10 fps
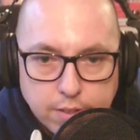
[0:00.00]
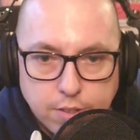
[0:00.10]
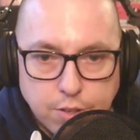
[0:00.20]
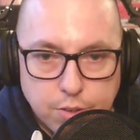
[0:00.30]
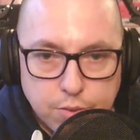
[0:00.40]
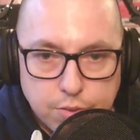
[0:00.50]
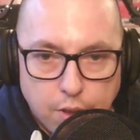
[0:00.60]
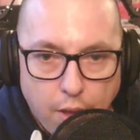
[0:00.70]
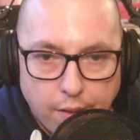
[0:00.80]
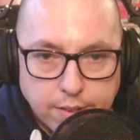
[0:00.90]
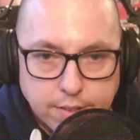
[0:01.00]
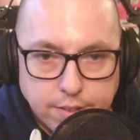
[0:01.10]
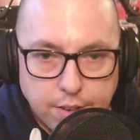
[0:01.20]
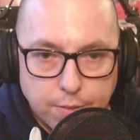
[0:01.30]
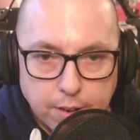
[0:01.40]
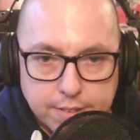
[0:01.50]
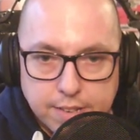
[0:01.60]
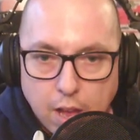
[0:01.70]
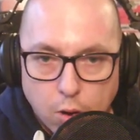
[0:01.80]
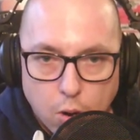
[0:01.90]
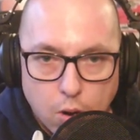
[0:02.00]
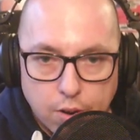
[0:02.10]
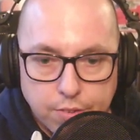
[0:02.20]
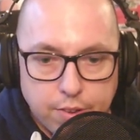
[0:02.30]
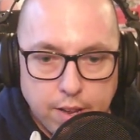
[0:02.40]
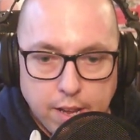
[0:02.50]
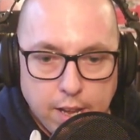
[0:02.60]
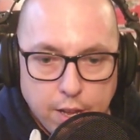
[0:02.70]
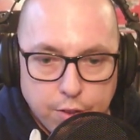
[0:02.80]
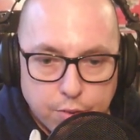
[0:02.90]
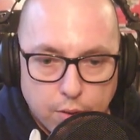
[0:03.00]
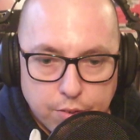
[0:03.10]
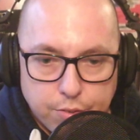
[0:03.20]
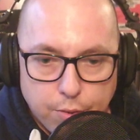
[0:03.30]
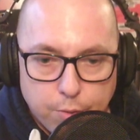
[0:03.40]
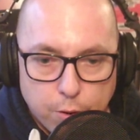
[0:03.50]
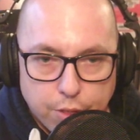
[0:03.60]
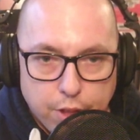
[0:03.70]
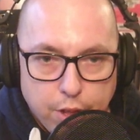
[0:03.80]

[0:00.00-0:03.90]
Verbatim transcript: choose different sound cards, so on and so forth.